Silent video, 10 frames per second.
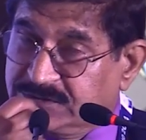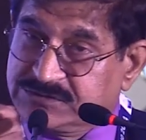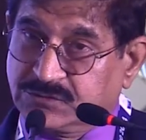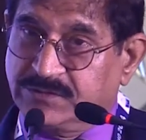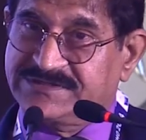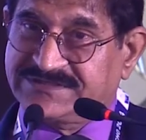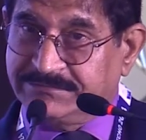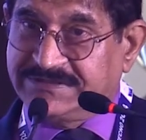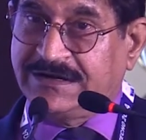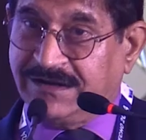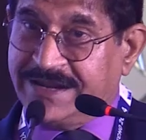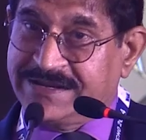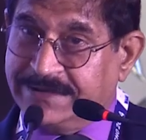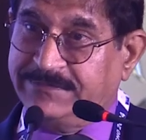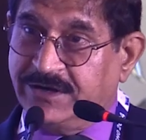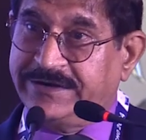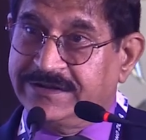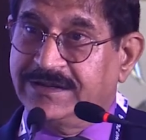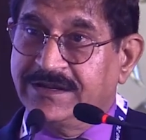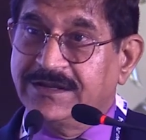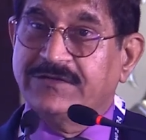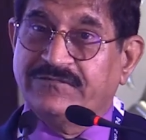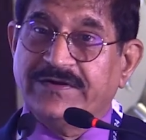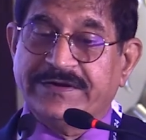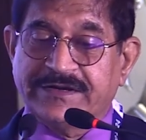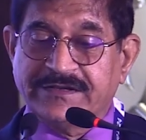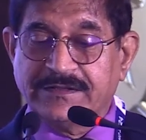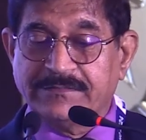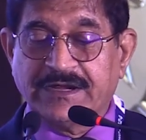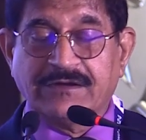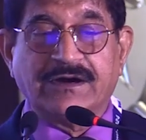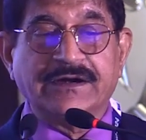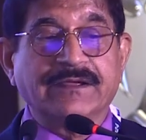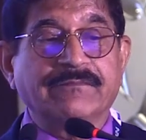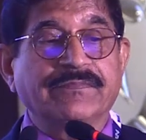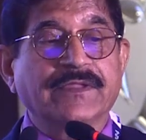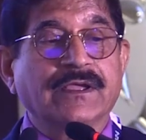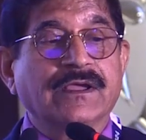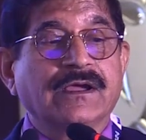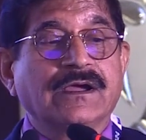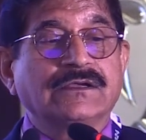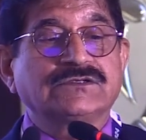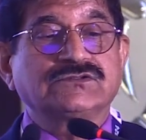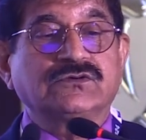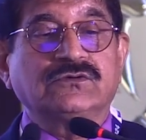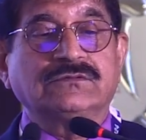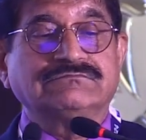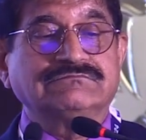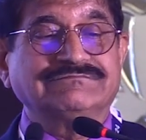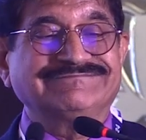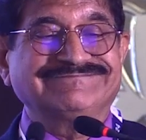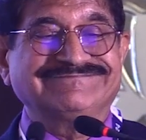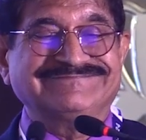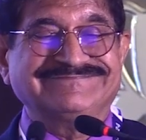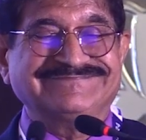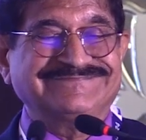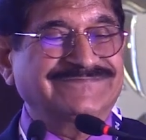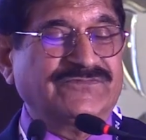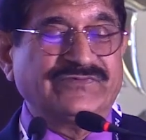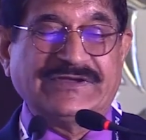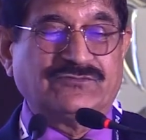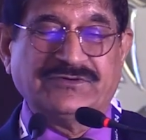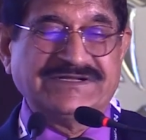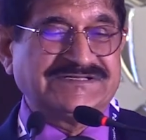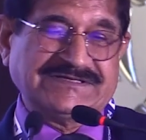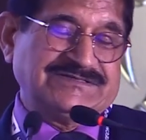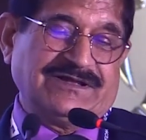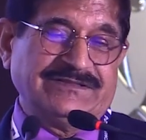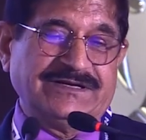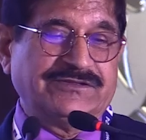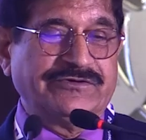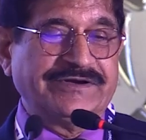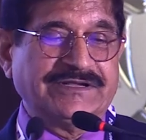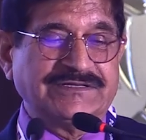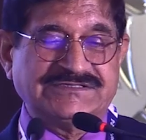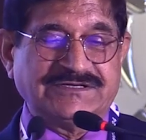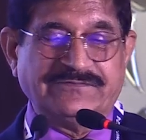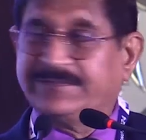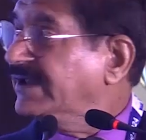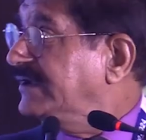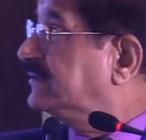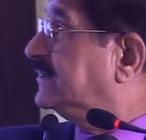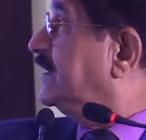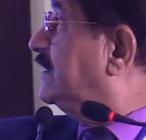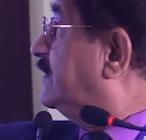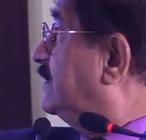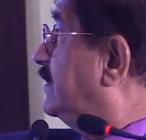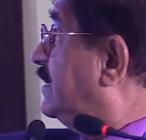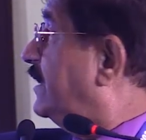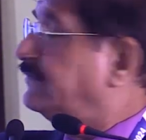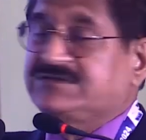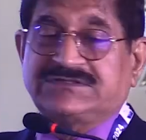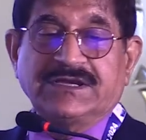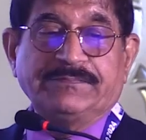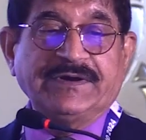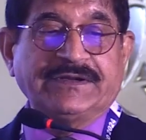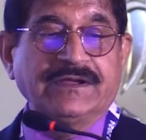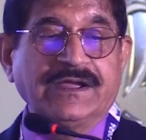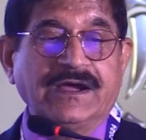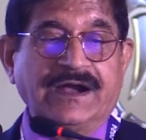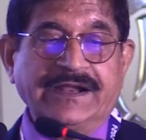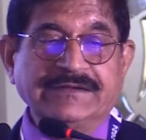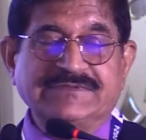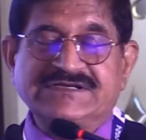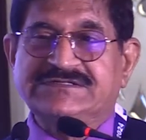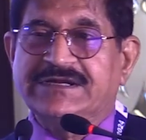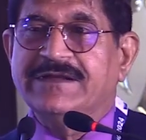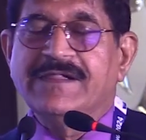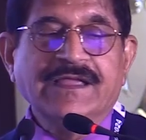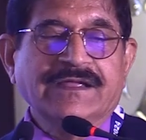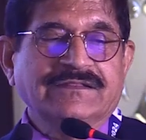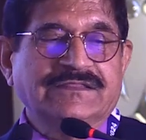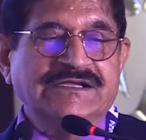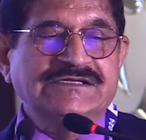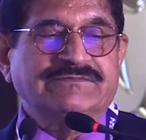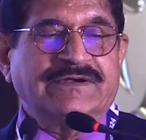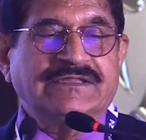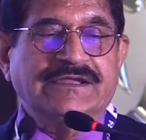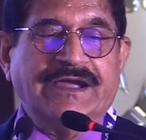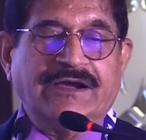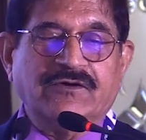this could be something like amyloid infiltrating the myocardium. So we could discuss all that theoretical stuff, but I think I will skip it. And I just say these were the